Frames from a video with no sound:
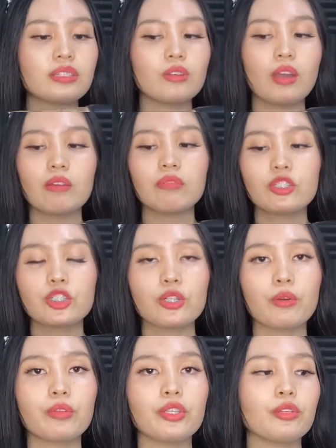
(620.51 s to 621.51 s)
So I will
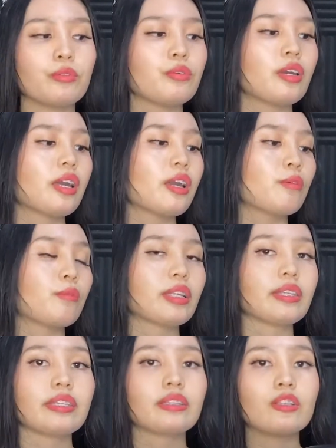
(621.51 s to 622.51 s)
show you
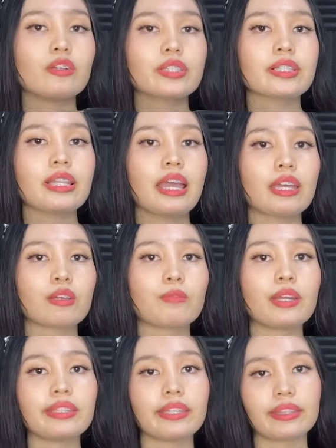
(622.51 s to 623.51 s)
what it looks like
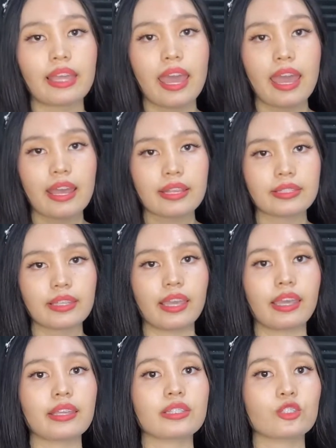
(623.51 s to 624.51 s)
when it has
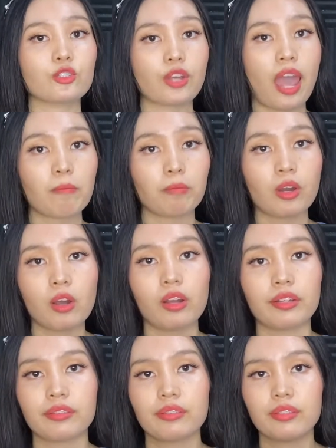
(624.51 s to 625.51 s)
a strap on.